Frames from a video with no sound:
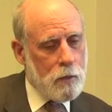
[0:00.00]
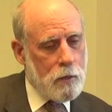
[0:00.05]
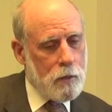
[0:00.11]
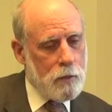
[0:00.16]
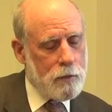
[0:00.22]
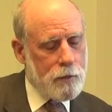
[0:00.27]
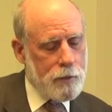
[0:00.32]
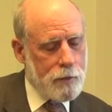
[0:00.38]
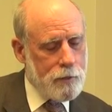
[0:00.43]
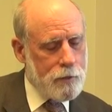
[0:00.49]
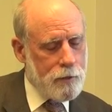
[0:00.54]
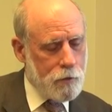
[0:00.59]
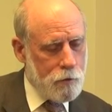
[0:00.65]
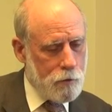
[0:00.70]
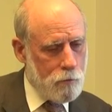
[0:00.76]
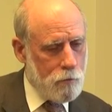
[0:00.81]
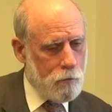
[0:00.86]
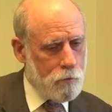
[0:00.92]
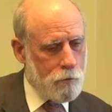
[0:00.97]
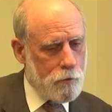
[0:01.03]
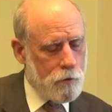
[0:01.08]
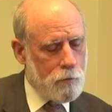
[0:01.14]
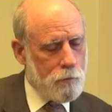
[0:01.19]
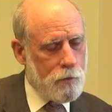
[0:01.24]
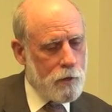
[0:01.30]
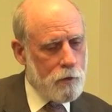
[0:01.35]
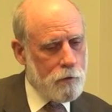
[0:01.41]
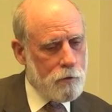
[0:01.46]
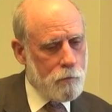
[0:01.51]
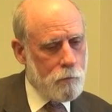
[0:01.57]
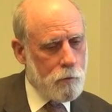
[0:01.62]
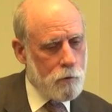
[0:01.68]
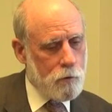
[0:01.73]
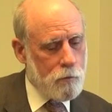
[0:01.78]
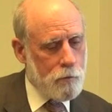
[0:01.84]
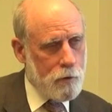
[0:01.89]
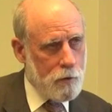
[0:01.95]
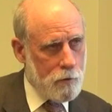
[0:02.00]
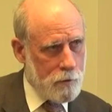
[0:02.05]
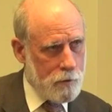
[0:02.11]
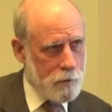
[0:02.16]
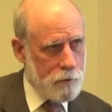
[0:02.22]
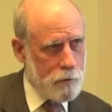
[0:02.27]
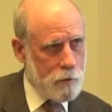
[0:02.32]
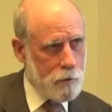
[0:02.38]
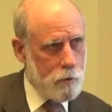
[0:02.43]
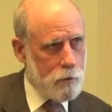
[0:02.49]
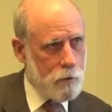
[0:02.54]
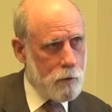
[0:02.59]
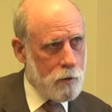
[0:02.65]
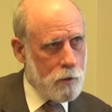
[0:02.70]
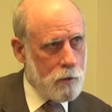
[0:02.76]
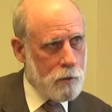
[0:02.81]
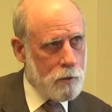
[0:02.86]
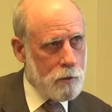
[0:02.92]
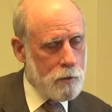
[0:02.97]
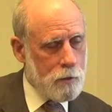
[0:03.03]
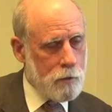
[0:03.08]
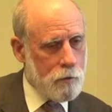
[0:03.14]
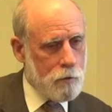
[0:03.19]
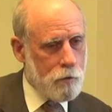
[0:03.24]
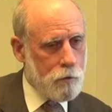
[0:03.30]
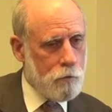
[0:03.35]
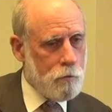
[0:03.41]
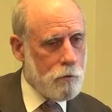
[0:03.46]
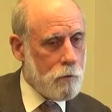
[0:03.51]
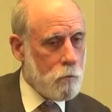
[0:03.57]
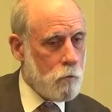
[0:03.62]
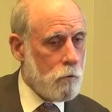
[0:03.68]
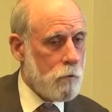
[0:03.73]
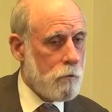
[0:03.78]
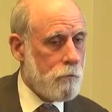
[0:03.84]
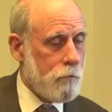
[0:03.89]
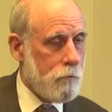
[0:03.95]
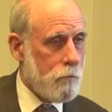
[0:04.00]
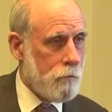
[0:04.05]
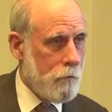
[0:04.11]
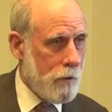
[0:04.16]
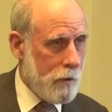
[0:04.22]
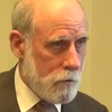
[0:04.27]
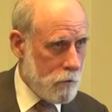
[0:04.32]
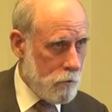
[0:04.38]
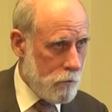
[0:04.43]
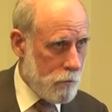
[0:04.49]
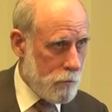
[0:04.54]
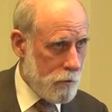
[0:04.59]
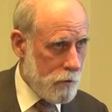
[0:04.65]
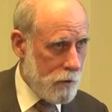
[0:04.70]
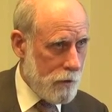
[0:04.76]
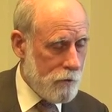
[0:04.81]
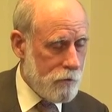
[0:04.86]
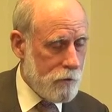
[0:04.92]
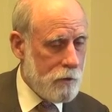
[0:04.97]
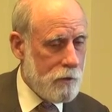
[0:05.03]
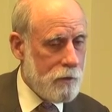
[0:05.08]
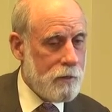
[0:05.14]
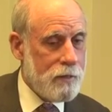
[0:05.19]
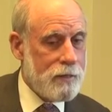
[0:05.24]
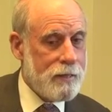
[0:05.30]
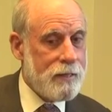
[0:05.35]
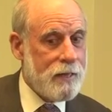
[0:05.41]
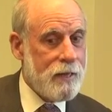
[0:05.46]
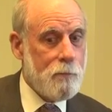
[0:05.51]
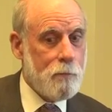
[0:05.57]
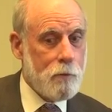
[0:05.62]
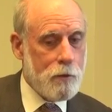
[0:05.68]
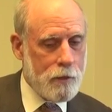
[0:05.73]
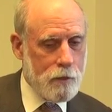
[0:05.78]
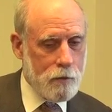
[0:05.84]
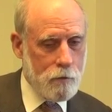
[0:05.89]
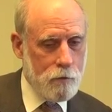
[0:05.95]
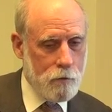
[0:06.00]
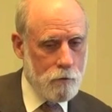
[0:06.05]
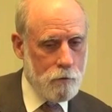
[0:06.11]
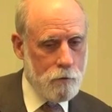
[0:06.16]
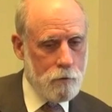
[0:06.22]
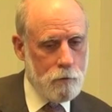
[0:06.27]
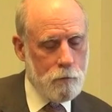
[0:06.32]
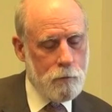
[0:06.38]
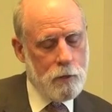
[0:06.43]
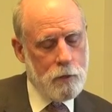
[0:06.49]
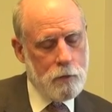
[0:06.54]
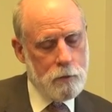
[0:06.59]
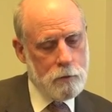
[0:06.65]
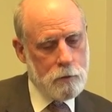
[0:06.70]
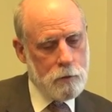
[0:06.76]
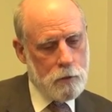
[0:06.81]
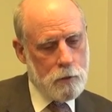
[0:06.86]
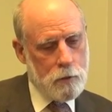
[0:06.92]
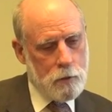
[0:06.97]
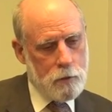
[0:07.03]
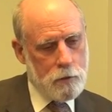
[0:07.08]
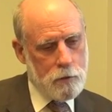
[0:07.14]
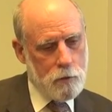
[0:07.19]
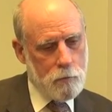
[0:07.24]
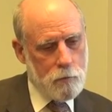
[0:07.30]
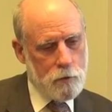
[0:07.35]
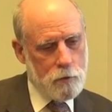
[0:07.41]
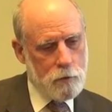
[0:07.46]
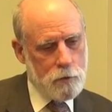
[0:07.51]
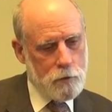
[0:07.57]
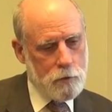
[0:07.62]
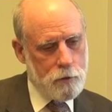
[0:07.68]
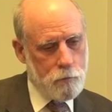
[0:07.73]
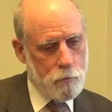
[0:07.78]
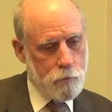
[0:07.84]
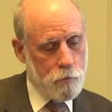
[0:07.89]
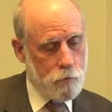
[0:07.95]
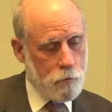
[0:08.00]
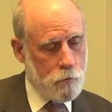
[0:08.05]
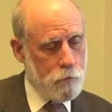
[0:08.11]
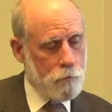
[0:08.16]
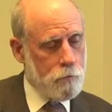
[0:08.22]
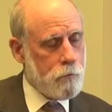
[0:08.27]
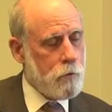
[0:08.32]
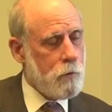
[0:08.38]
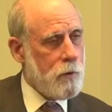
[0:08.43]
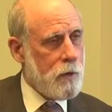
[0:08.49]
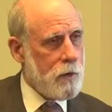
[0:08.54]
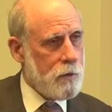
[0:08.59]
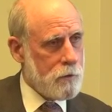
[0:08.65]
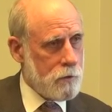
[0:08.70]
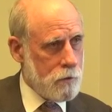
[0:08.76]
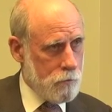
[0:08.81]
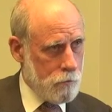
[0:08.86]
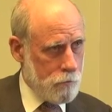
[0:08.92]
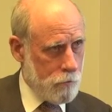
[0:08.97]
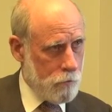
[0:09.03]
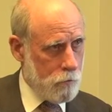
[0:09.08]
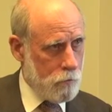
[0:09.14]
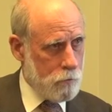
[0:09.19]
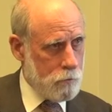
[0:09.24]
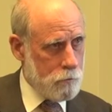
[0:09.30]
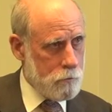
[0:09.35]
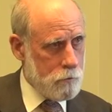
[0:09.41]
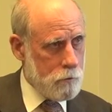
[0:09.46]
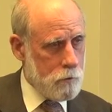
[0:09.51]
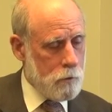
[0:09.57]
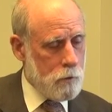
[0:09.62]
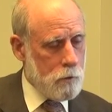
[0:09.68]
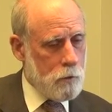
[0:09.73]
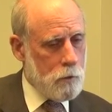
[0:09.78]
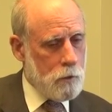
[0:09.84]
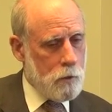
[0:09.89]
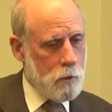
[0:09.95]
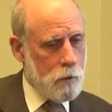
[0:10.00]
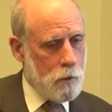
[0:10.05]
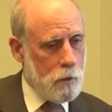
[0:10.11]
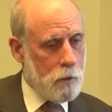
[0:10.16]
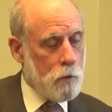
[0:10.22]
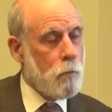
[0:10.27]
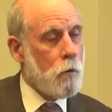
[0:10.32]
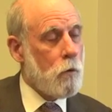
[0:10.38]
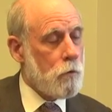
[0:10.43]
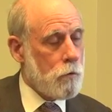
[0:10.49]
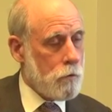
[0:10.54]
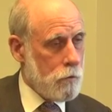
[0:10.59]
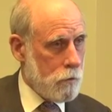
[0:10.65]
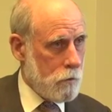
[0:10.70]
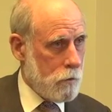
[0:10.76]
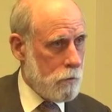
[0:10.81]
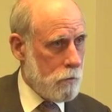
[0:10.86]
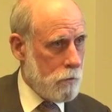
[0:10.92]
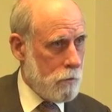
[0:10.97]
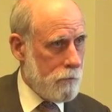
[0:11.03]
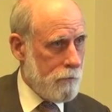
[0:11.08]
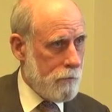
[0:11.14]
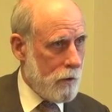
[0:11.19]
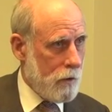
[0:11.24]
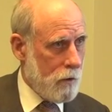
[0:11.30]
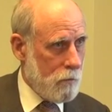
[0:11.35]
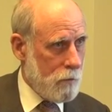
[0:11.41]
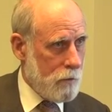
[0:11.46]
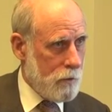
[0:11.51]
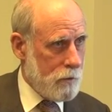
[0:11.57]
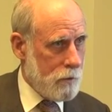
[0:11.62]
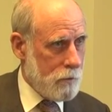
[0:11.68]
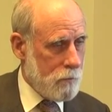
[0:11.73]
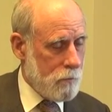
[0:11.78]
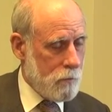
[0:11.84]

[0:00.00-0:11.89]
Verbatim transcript: In sixty-two or thereabouts, Paul Baran uh, is doing work for the RAND Corporation and is deeply concerned about the ability to preserve command and control in a post-nuclear environment.